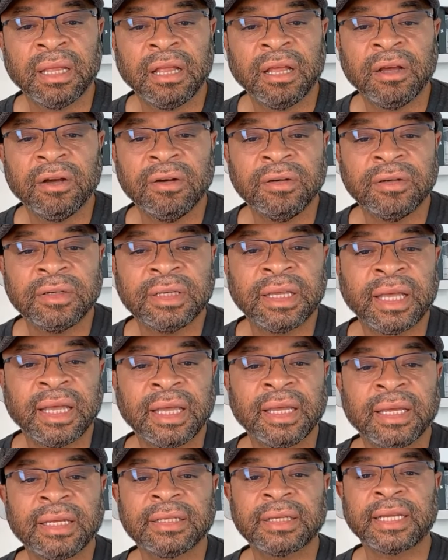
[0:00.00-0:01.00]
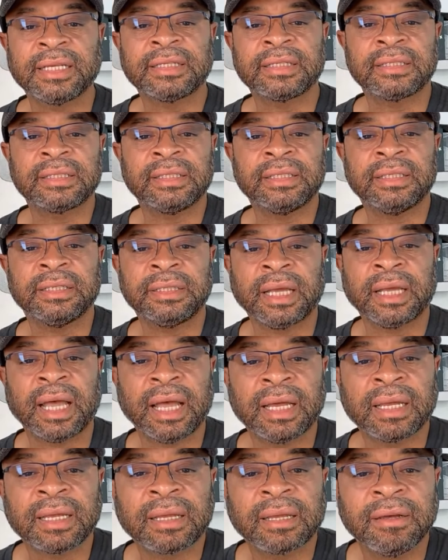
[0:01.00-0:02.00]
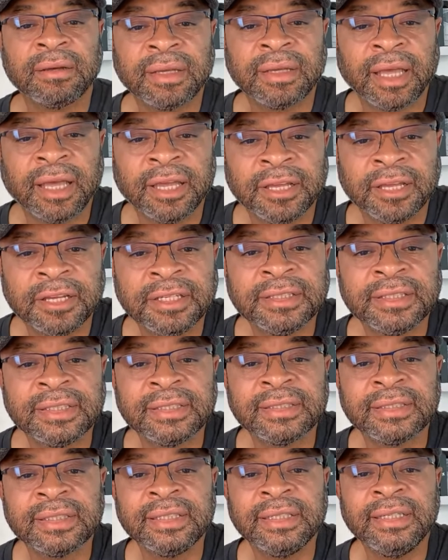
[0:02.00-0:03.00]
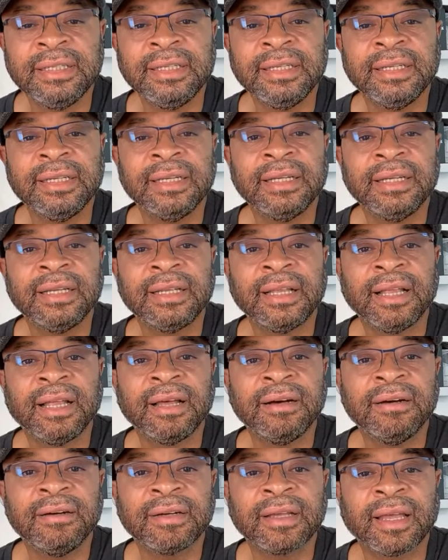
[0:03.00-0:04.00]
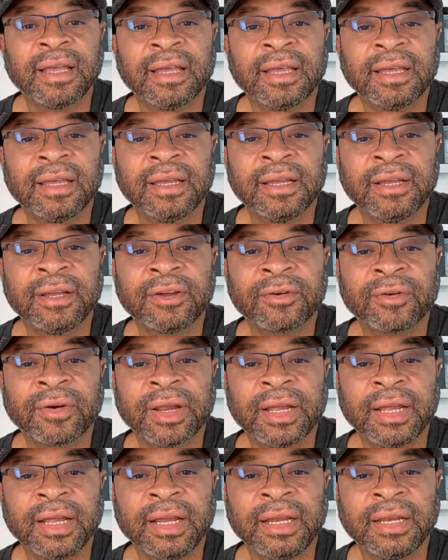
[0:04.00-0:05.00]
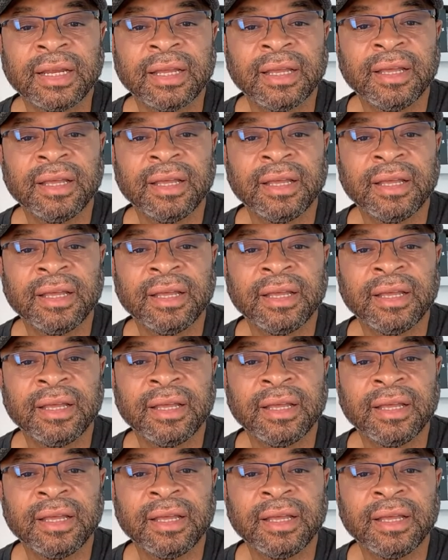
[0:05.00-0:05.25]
Okay, nice to see you, Doc. Okay, good to see you. Okay, great.